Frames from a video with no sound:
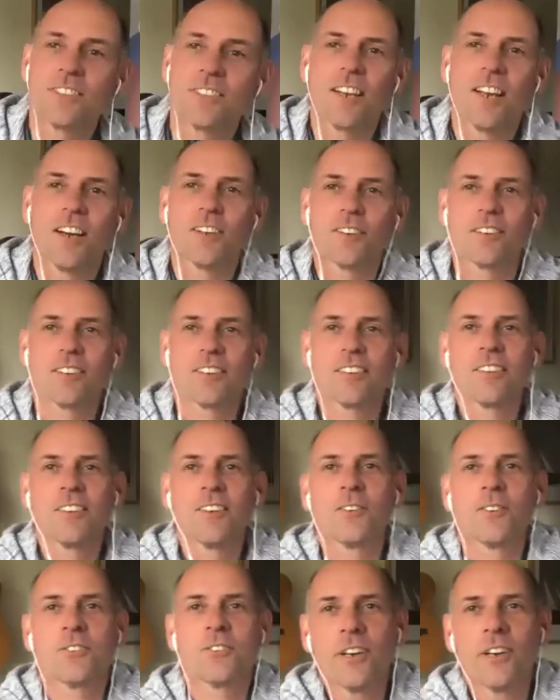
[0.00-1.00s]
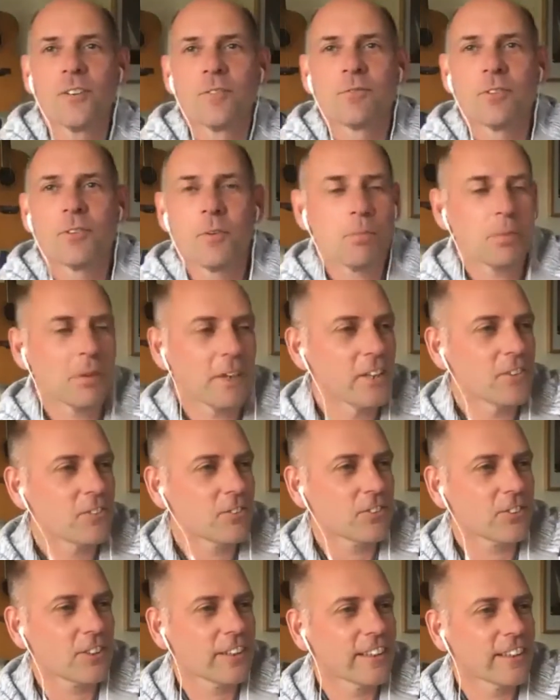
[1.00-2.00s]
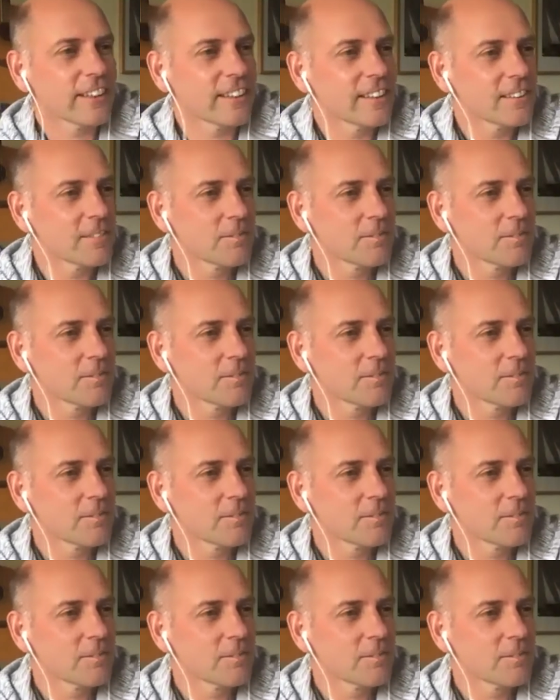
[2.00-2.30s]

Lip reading: like you were training them for the police or something.